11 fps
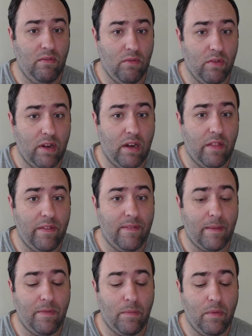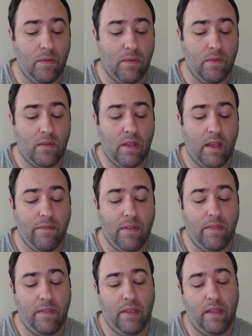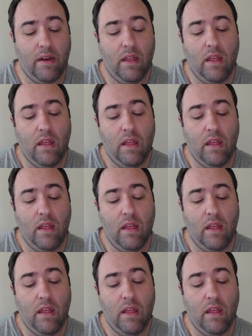learning all these types of moves and stuff, and then.